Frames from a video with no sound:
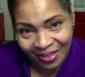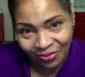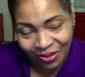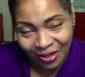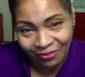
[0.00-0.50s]

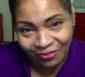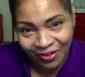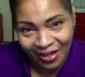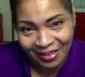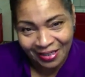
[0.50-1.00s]
when I
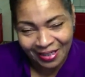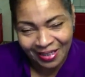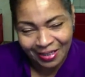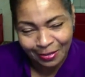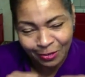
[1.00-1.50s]
finally
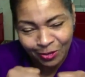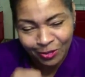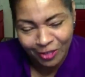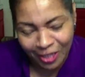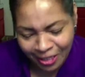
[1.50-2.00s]

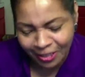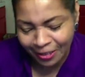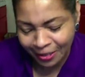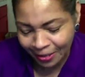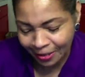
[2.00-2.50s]

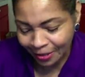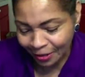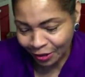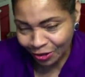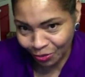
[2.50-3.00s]
conceded
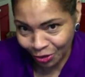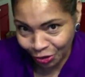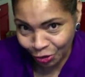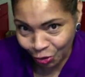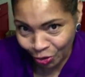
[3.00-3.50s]
to what
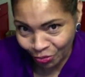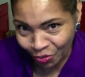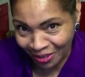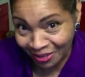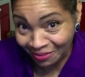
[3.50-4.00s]
the Lord
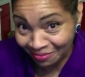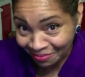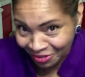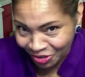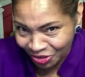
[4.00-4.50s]
wanted,
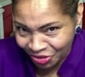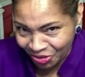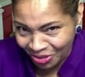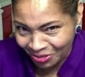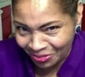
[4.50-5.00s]
the
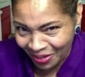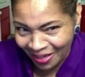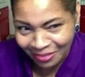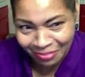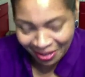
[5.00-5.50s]
struggle,
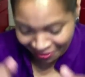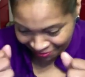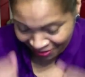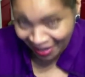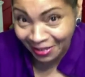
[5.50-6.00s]
right? But I
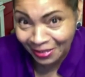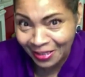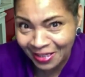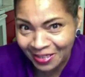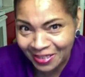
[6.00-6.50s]

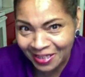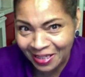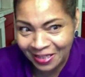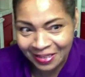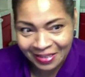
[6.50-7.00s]
finally
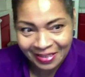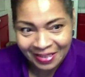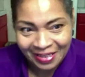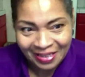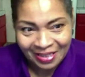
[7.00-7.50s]
conceded.
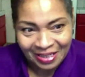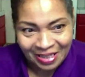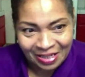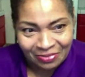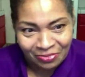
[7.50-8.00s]

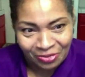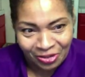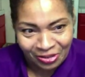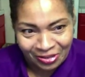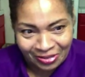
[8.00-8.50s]
I'm
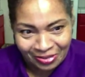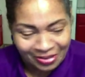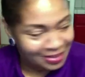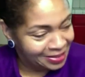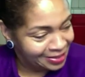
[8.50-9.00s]
working on
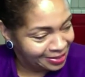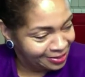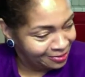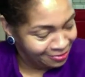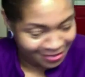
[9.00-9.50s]
these
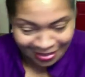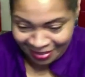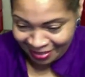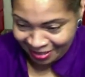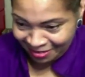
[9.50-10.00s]

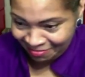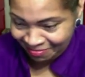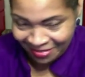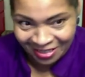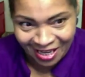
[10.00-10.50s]
cigarettes and I'm
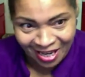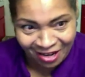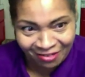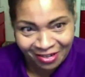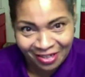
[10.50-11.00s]

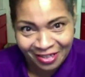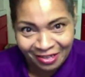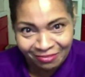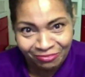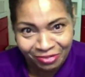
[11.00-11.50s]
tearing and
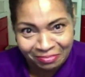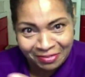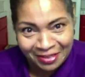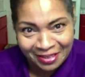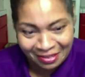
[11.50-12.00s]
I'm
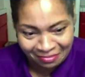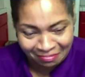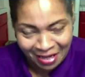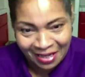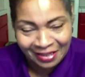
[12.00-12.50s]
ripping and I'm
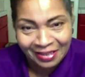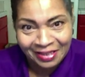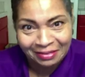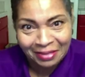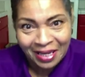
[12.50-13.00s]
mangling
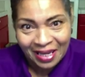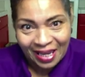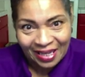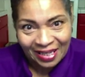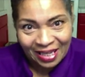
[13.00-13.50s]
them,
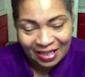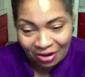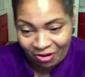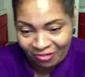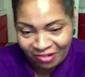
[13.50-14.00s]
and they
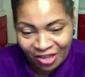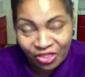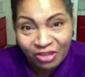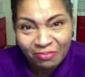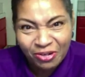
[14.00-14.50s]
are
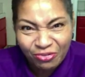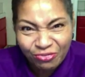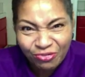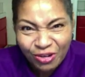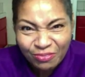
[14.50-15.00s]
nothing but
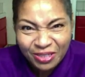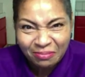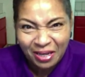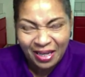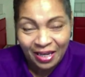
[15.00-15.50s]
crumbs in
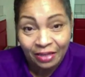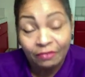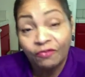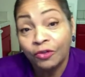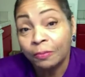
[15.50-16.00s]
my hand.
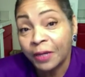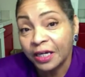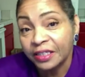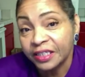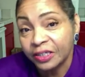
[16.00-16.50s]
Full pack
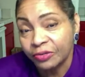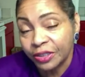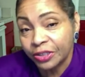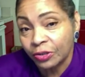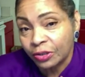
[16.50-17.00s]
of
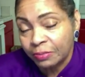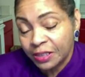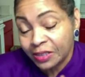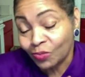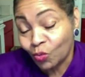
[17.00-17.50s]
cigarettes, only
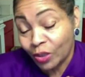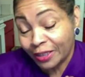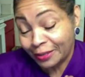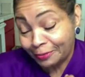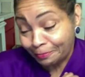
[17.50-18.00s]
missing one.
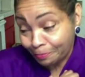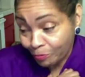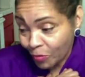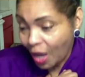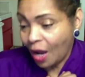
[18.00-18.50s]

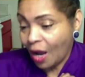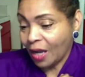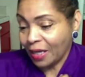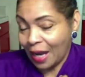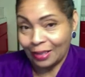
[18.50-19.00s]

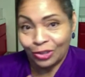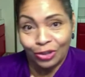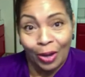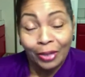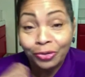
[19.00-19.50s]
Yeah,
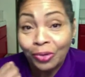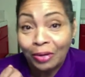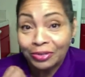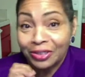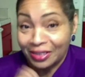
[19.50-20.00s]
so I knew I
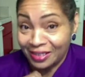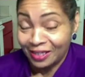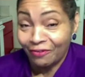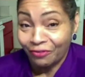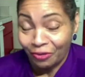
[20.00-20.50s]
was going to
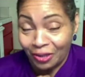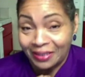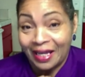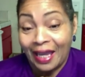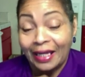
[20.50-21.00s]
suffer all
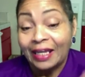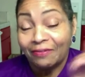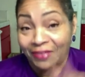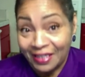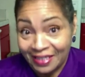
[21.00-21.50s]
night
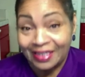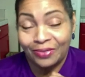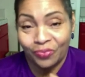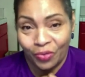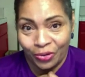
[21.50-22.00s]
if this
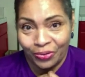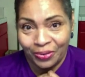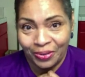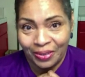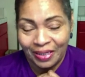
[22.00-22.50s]
didn't work.
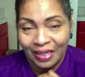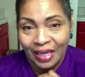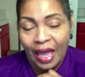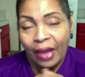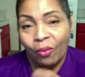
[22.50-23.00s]

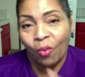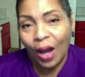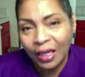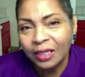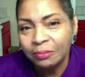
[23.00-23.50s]
And
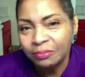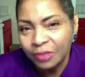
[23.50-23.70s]
while I'm